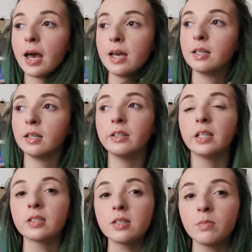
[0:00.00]
And
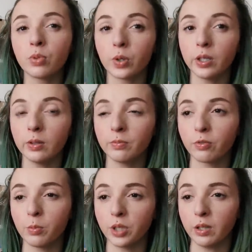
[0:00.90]
this is important
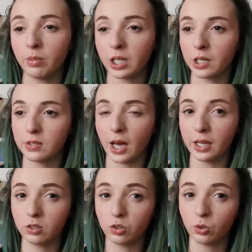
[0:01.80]
for me because
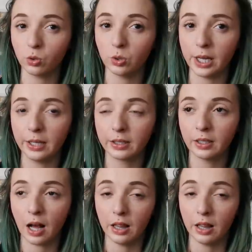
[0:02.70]
I do like